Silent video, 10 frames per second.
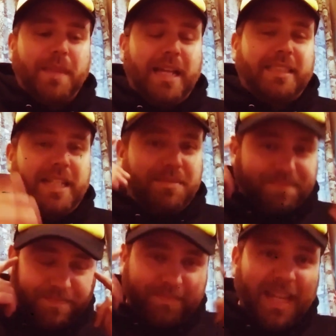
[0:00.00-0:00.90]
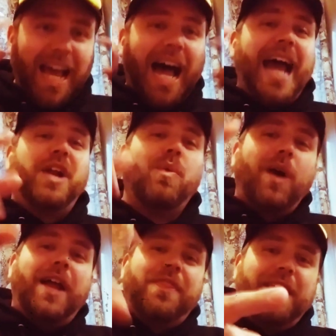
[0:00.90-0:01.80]
I say, I don't
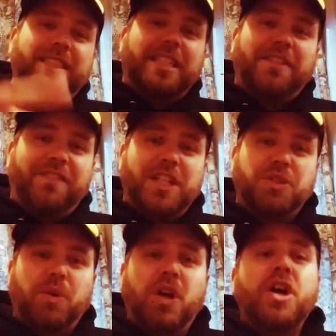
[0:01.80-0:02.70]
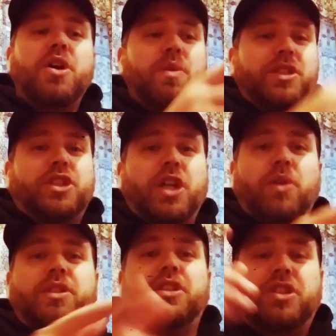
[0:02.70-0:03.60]
want this individual who has
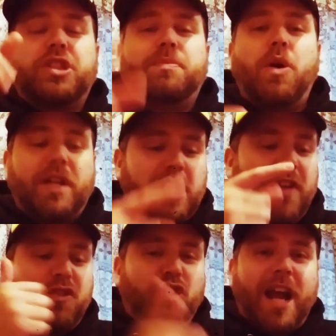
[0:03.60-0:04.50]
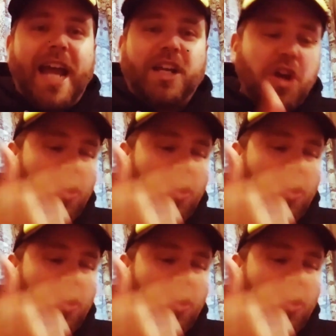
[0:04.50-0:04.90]
chosen to smoke enough crack